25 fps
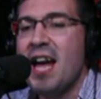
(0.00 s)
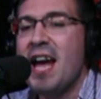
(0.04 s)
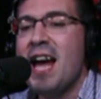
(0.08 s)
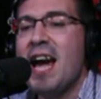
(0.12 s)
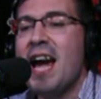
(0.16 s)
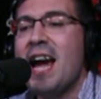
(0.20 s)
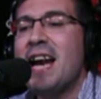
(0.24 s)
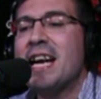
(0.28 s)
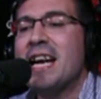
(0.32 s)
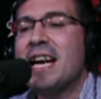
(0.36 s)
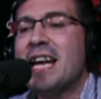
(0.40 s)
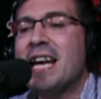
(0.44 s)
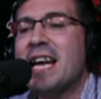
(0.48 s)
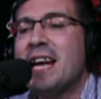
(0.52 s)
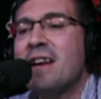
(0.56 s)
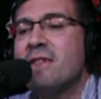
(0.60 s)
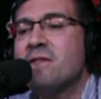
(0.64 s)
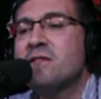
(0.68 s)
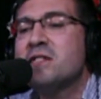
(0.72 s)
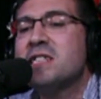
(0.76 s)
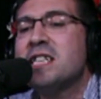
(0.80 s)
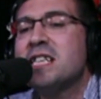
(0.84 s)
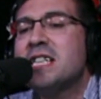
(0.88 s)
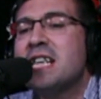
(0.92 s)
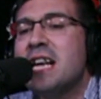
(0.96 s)
And it
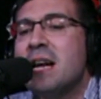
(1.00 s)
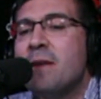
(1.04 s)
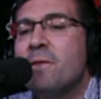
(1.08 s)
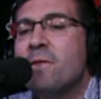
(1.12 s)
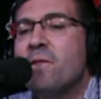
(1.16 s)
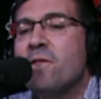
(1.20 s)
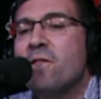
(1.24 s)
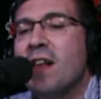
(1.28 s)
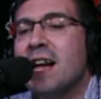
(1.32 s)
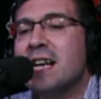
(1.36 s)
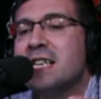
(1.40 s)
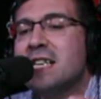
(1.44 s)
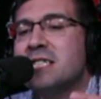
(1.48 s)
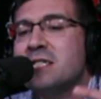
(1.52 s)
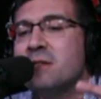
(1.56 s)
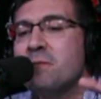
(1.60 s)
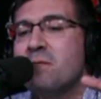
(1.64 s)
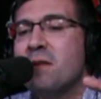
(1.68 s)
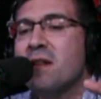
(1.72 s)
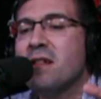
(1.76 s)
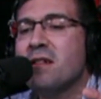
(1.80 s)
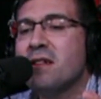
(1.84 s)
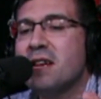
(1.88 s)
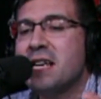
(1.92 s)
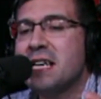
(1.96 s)
gives the team
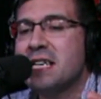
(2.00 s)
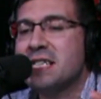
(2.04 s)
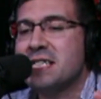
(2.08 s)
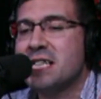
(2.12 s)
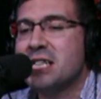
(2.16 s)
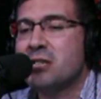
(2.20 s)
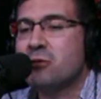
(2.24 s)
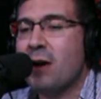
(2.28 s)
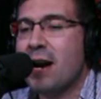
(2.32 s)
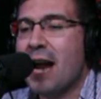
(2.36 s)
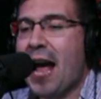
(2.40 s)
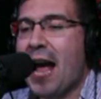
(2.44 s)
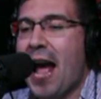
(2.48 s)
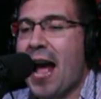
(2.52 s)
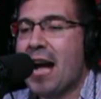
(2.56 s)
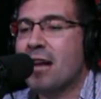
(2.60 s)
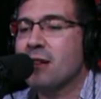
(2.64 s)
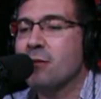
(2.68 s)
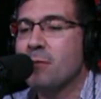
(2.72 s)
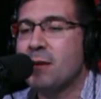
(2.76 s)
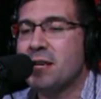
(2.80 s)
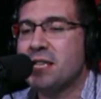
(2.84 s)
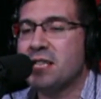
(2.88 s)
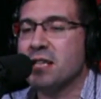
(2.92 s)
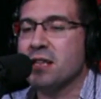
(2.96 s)
flexibility as they try to
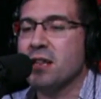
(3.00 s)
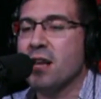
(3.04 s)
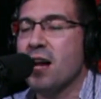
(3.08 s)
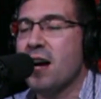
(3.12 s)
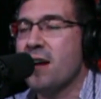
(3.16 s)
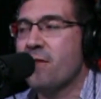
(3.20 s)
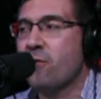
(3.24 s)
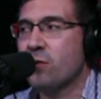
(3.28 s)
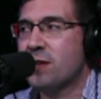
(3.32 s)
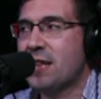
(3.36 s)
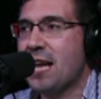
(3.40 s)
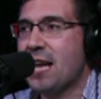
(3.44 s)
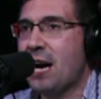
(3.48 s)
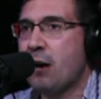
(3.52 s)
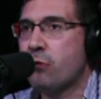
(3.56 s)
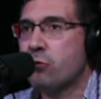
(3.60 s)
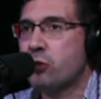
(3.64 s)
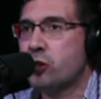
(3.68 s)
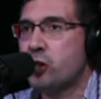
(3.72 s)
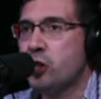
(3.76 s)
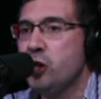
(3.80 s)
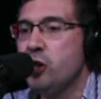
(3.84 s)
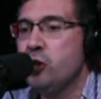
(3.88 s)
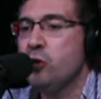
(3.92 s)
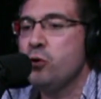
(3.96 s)
acclimate to life without
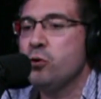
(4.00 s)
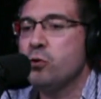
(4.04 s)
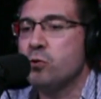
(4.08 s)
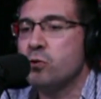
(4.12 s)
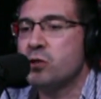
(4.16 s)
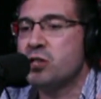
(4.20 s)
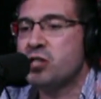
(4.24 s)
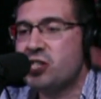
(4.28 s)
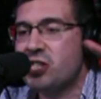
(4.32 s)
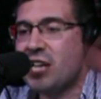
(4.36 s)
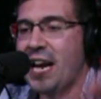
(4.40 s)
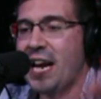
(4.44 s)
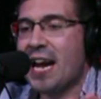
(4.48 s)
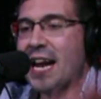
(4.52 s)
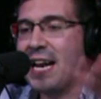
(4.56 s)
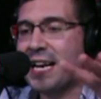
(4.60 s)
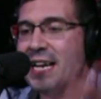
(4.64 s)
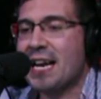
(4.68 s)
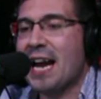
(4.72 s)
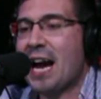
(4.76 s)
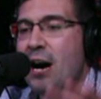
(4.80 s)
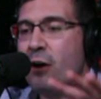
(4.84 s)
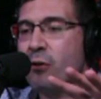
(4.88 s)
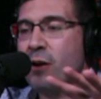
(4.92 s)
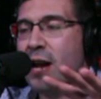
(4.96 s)
two
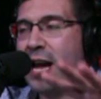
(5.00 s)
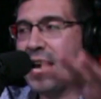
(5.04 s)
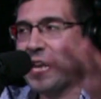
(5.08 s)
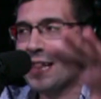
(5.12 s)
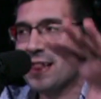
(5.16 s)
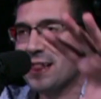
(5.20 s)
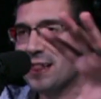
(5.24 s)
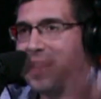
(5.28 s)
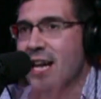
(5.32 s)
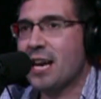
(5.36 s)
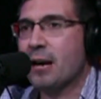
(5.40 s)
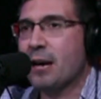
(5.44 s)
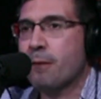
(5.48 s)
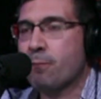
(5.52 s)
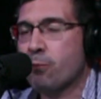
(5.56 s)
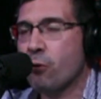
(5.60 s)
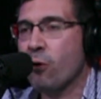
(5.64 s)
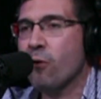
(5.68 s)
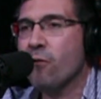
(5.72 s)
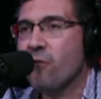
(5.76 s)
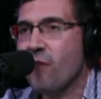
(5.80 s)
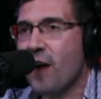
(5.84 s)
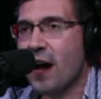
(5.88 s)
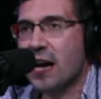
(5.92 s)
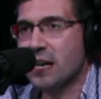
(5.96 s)
standout athletic
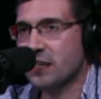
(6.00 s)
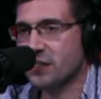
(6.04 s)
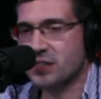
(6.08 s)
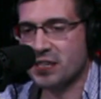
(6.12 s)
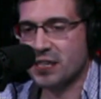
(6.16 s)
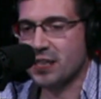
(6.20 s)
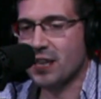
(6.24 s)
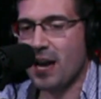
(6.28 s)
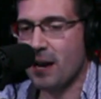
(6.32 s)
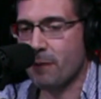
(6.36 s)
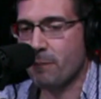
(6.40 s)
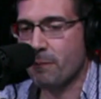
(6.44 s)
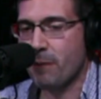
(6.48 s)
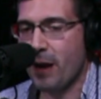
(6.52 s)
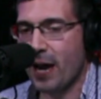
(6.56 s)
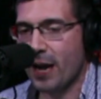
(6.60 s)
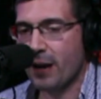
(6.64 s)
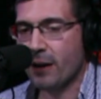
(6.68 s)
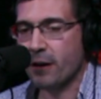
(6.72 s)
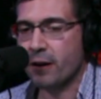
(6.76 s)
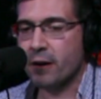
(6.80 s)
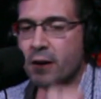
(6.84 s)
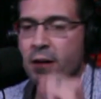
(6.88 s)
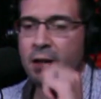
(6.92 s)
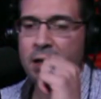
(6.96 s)
profiles at
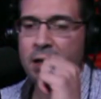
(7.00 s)
linebacker.